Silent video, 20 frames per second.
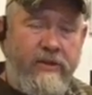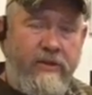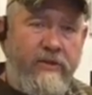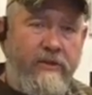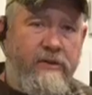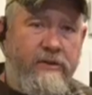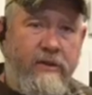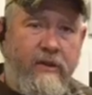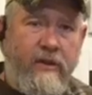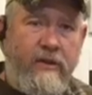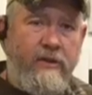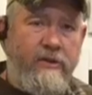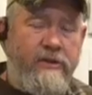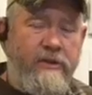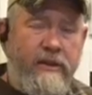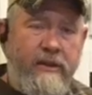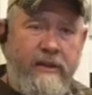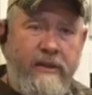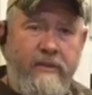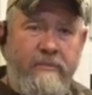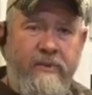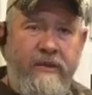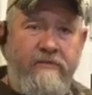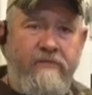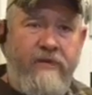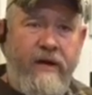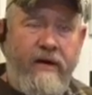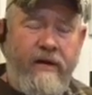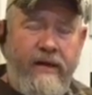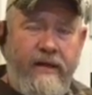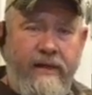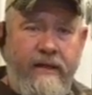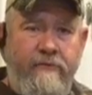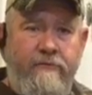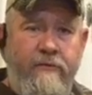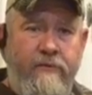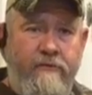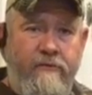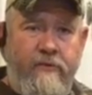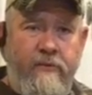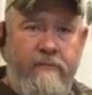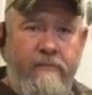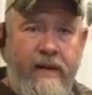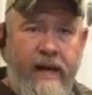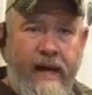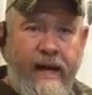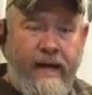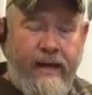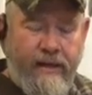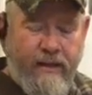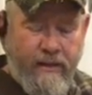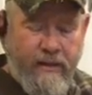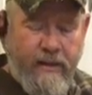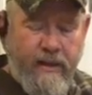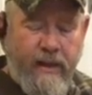your solution could be very different from mine.